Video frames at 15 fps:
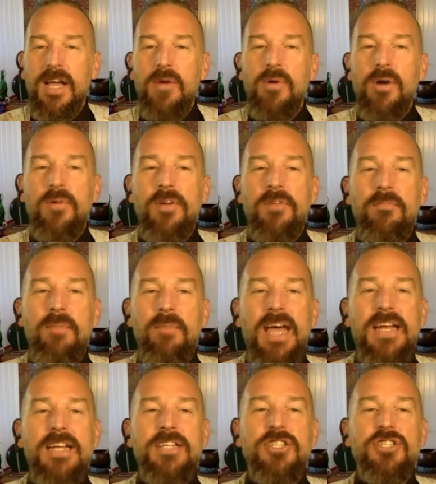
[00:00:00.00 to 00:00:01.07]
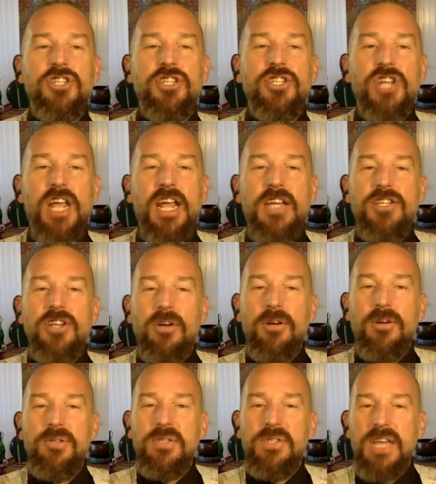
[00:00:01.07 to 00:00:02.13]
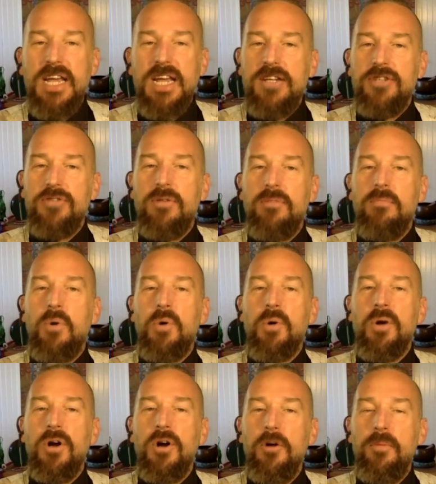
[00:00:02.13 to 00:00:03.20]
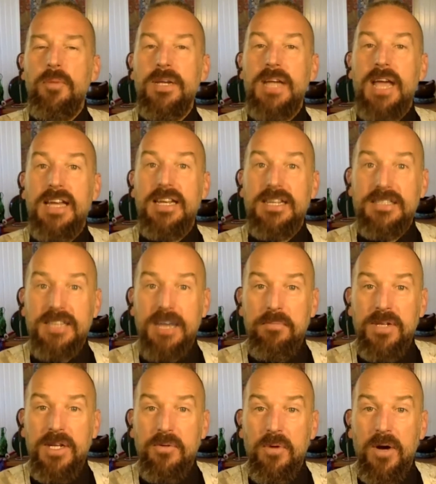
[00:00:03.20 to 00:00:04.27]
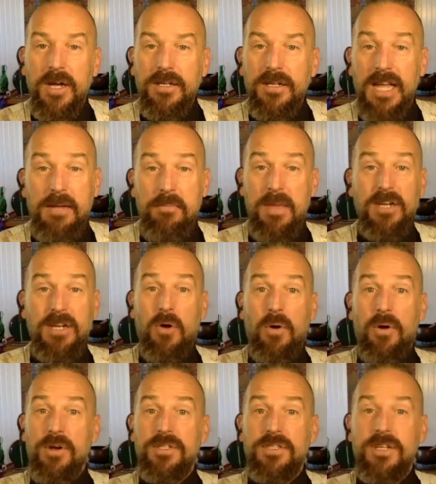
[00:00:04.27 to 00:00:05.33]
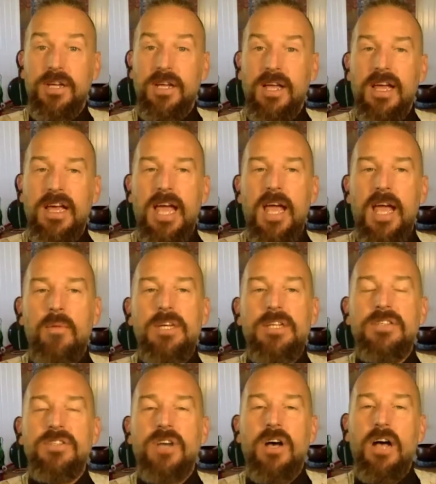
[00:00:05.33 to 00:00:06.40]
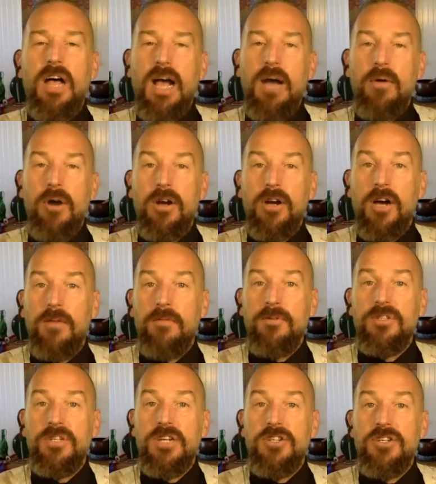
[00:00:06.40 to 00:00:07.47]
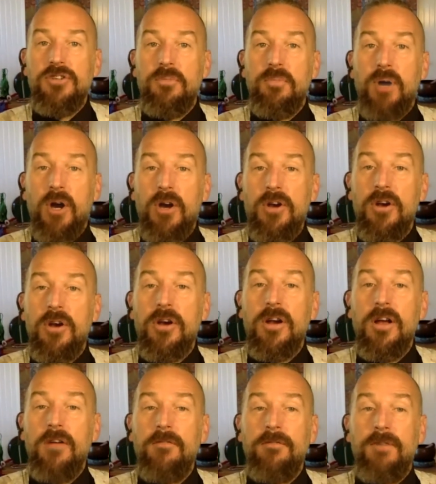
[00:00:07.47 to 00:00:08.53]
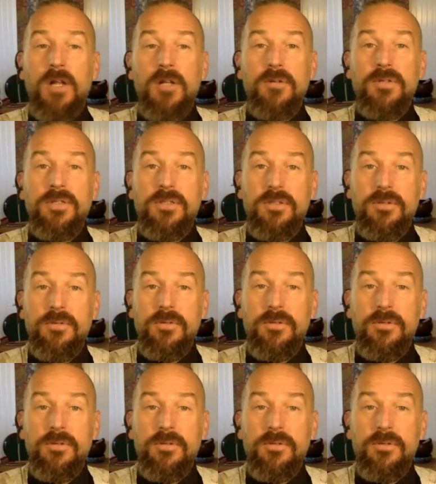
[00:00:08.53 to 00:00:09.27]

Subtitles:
where we've managed to change our own state to a more open and accepting one, like mid-course, and we saw how our conversational partner followed suit.